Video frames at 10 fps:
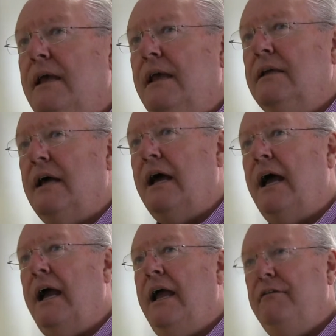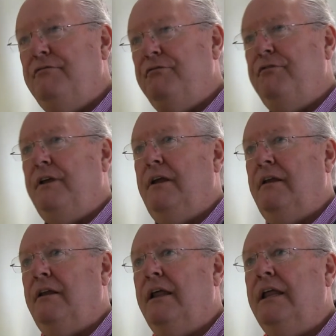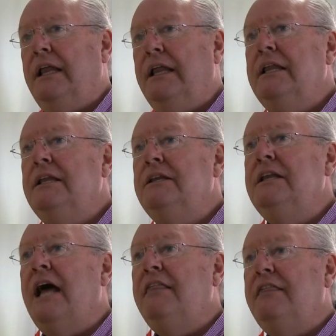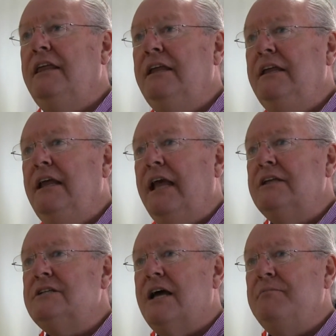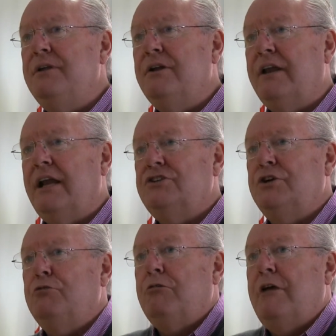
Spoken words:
is I feel that nothing has come there that actually